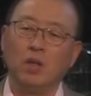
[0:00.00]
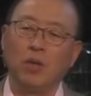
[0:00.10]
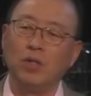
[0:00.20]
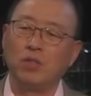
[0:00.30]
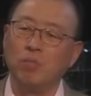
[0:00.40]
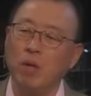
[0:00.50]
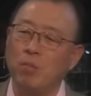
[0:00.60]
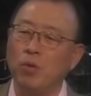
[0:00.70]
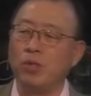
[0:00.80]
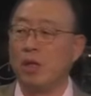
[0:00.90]
Erase the
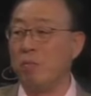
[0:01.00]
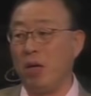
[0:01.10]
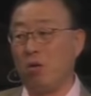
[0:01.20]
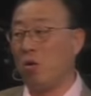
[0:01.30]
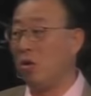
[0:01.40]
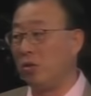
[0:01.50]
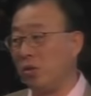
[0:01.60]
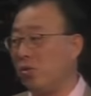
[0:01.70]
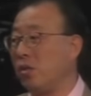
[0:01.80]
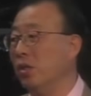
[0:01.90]
memories that may haunt
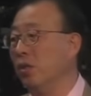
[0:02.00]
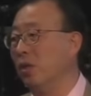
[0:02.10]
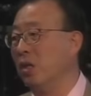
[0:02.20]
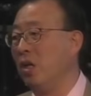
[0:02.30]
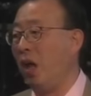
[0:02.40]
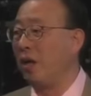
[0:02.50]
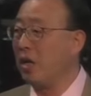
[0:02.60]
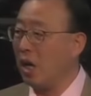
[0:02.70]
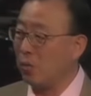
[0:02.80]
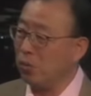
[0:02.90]
us still, and
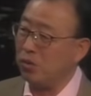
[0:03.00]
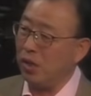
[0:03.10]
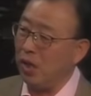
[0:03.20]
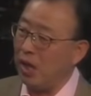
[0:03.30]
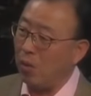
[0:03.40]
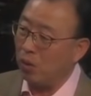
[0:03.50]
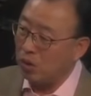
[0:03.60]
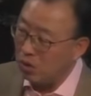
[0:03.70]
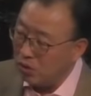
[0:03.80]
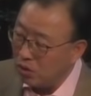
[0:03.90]
God will say, I will
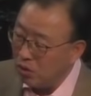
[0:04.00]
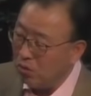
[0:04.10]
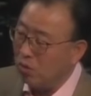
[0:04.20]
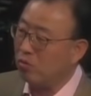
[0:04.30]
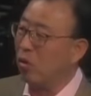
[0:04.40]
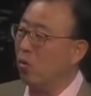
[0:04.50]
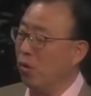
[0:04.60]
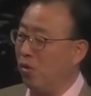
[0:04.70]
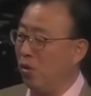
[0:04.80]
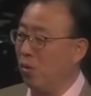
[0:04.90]
continue to grow
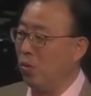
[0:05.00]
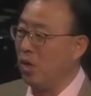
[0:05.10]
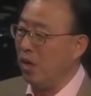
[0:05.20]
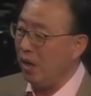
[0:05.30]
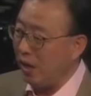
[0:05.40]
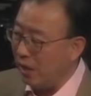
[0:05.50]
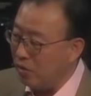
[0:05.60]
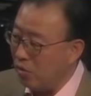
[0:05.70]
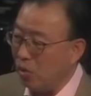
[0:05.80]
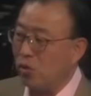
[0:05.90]
with you
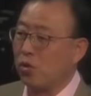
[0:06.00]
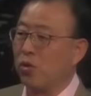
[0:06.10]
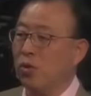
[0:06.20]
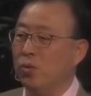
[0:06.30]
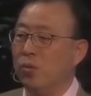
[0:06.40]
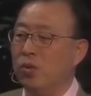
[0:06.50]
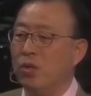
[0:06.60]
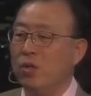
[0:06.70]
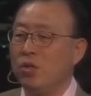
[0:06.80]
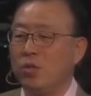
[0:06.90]
and nurture you
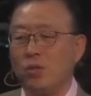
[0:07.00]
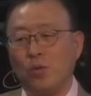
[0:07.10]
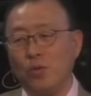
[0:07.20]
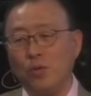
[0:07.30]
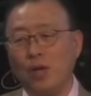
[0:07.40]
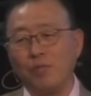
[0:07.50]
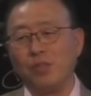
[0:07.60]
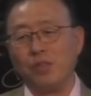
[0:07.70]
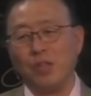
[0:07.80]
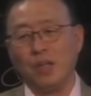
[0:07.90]
so you haven't
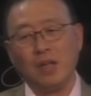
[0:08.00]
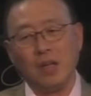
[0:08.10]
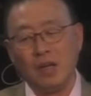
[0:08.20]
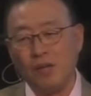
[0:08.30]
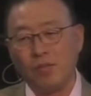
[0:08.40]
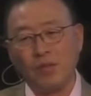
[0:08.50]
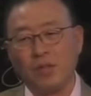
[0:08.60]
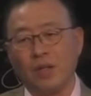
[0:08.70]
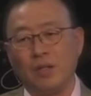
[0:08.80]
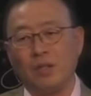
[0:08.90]
seen anything yet.